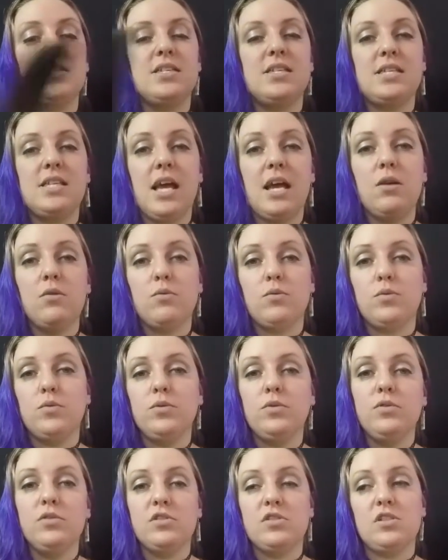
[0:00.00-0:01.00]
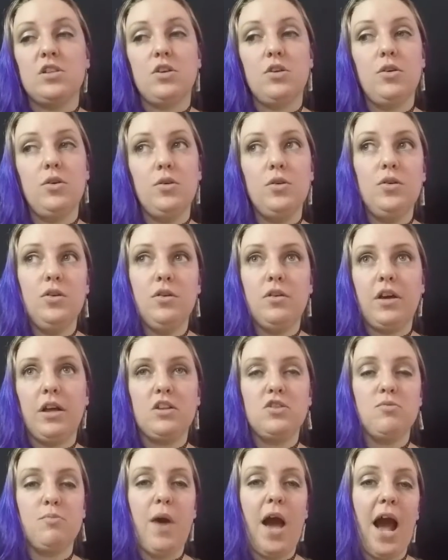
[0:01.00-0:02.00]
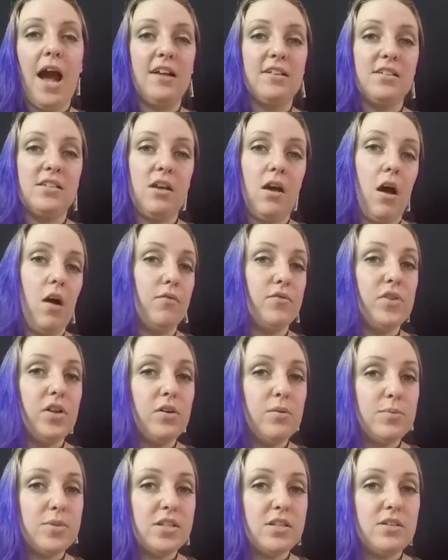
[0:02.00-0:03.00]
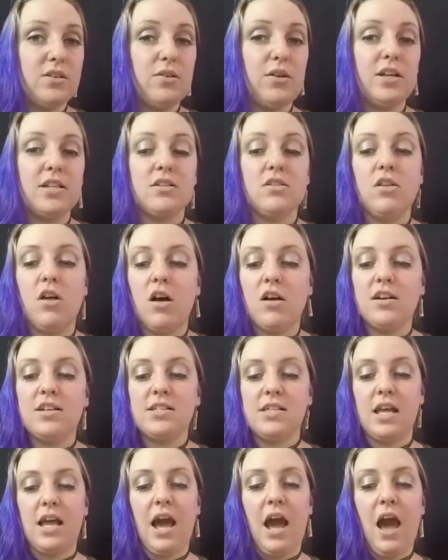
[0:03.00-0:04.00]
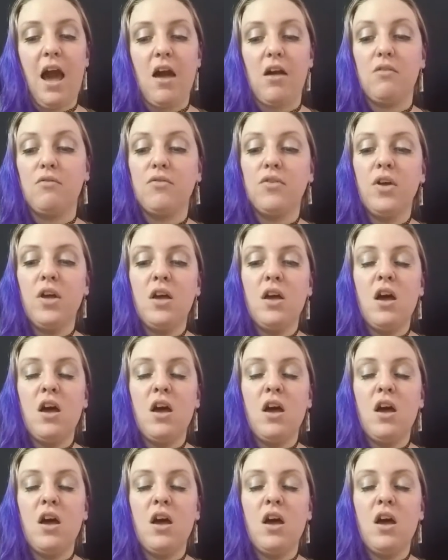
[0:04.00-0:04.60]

set rules to who you can pass the envelopes to as long as they have